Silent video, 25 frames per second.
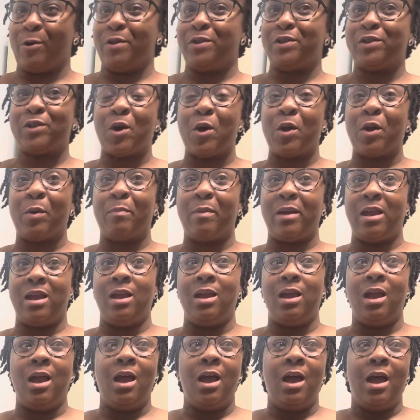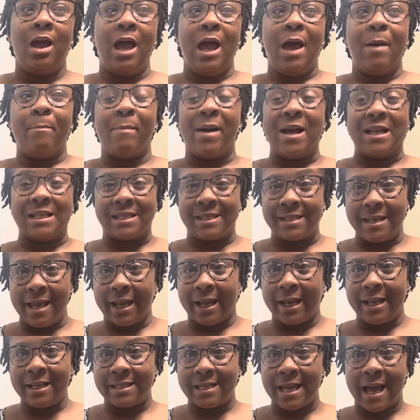This is gonna be my
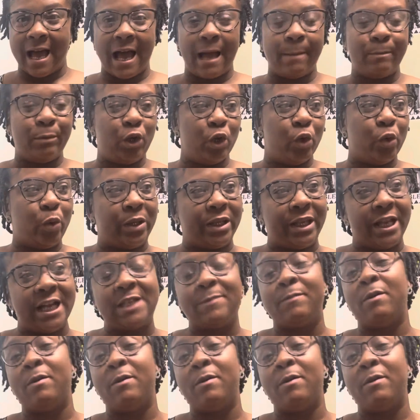second time doing this,